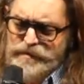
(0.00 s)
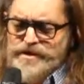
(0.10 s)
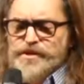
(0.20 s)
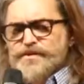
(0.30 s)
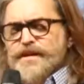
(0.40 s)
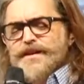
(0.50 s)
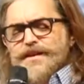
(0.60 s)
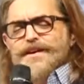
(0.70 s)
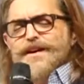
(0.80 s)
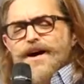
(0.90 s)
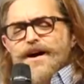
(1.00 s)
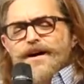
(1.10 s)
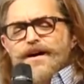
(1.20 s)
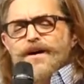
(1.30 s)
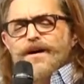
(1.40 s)
but she was like,
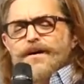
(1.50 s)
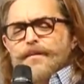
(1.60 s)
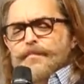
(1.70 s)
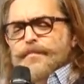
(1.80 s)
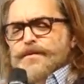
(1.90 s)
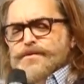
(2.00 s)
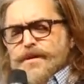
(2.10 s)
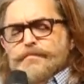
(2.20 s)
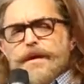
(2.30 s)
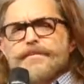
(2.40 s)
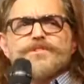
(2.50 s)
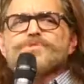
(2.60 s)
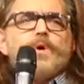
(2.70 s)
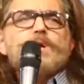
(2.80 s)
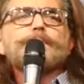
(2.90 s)
um, she's like, maybe this
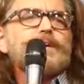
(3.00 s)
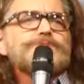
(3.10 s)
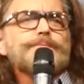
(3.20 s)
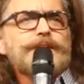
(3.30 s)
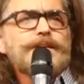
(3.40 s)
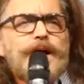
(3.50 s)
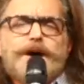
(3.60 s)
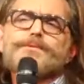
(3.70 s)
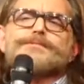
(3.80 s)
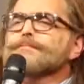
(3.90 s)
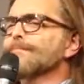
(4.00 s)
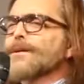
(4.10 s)
is why you play so many. I was, you